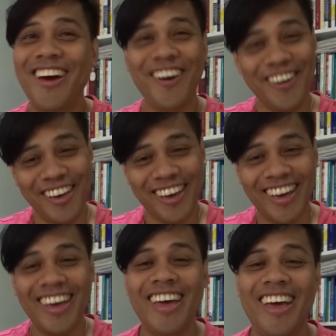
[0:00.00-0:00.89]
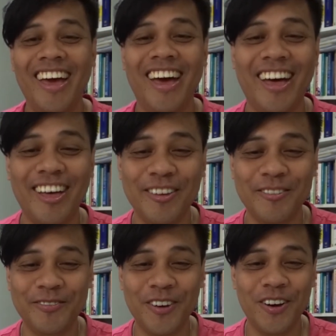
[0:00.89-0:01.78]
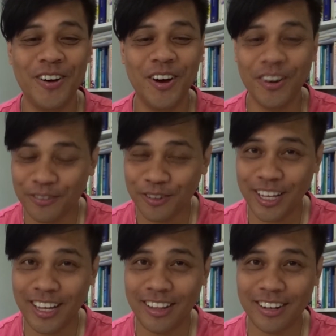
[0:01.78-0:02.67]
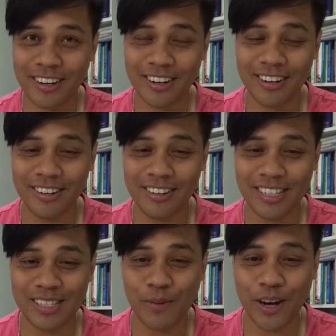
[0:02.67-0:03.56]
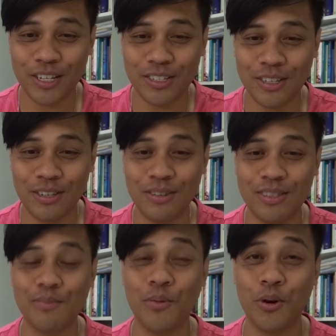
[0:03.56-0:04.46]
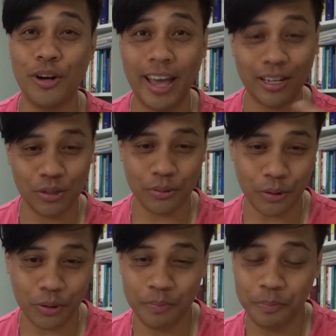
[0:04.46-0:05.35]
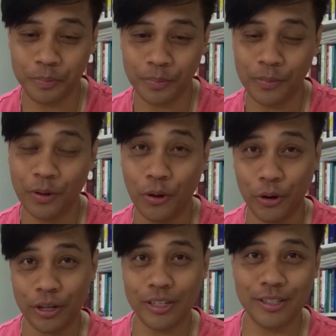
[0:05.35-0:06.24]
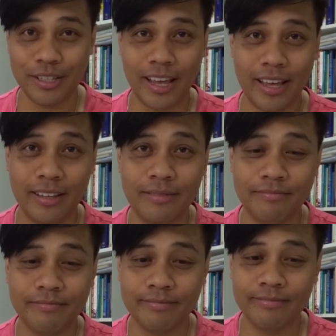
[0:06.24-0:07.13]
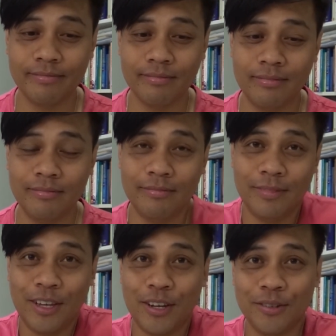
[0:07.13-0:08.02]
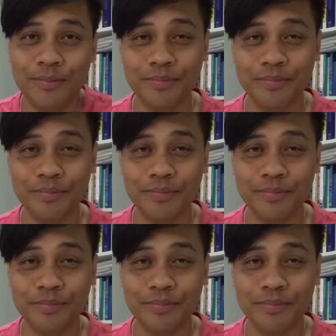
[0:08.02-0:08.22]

Okay. Hopefully they're inspired you to use more natural oils, and you know,